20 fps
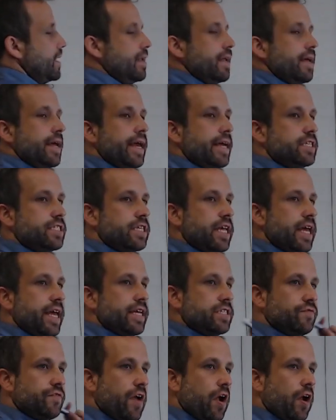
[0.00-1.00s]
is
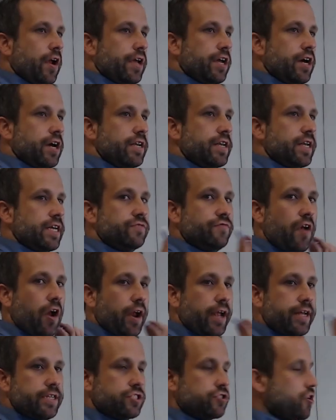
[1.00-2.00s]
very good. It's very
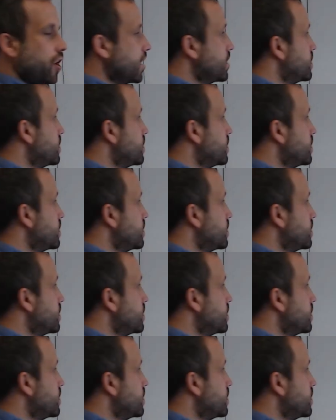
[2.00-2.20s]
instructive